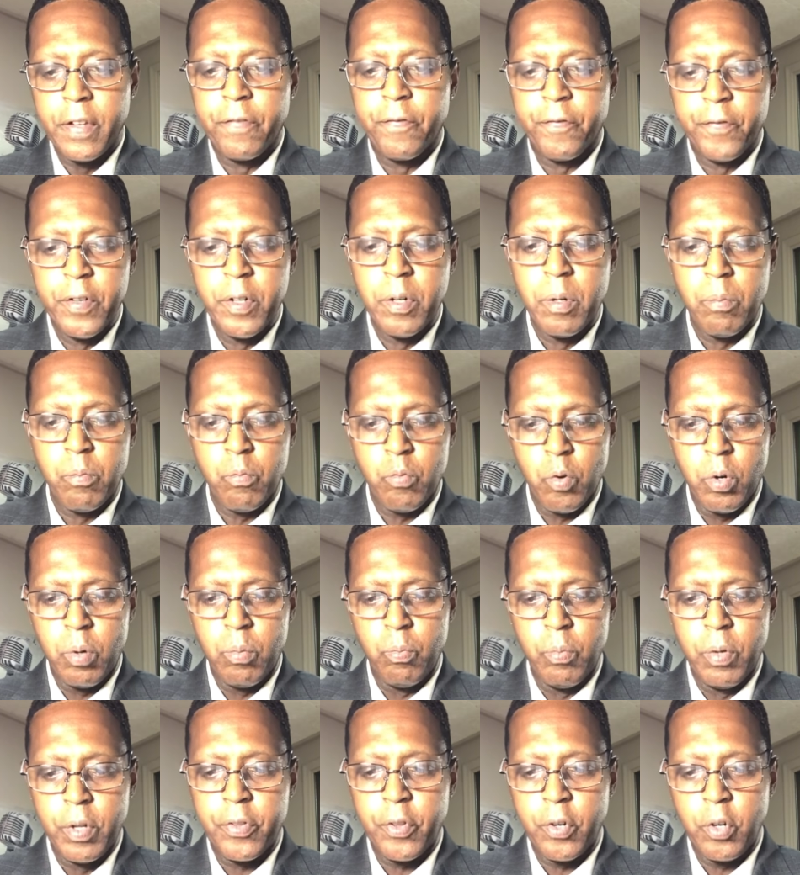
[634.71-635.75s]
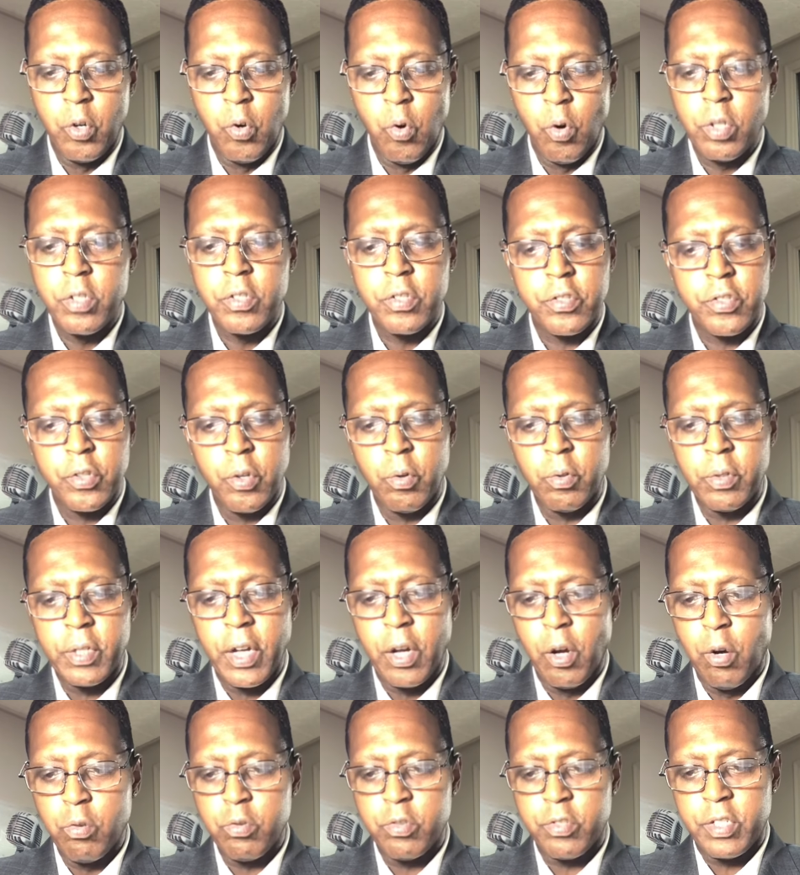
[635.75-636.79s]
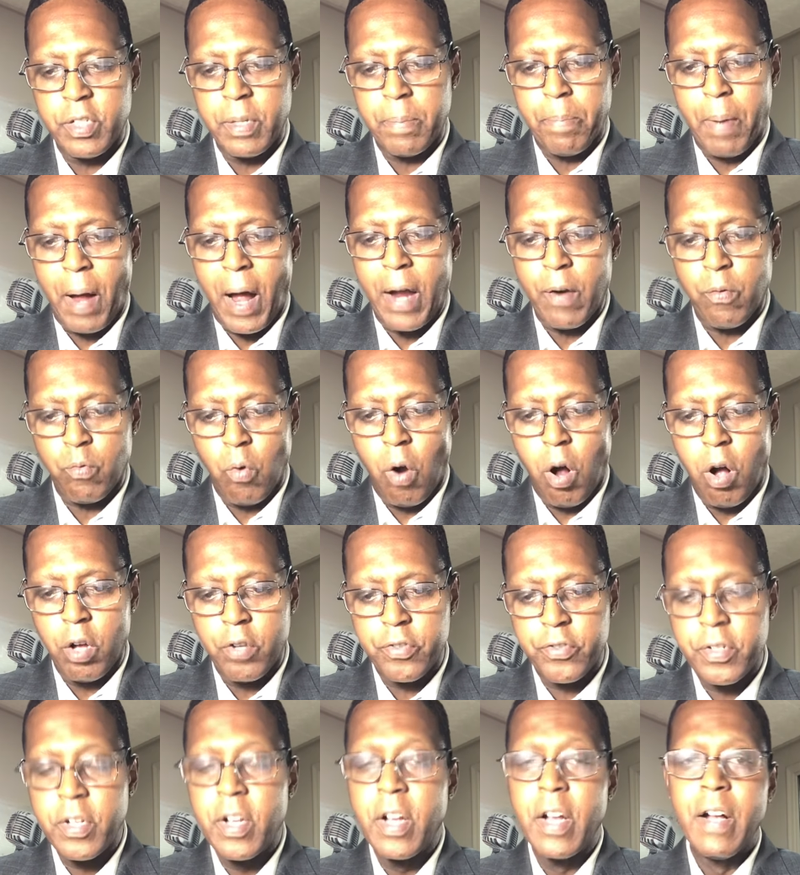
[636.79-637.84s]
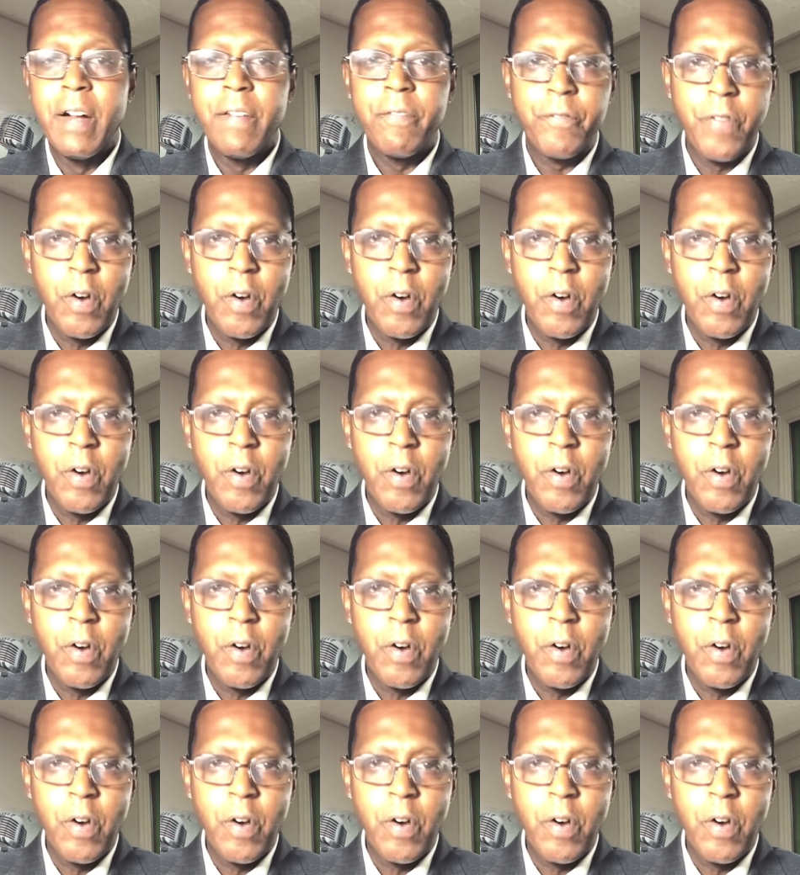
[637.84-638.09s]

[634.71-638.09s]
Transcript: the Film Room with Gordon Solie, hosted by Ross,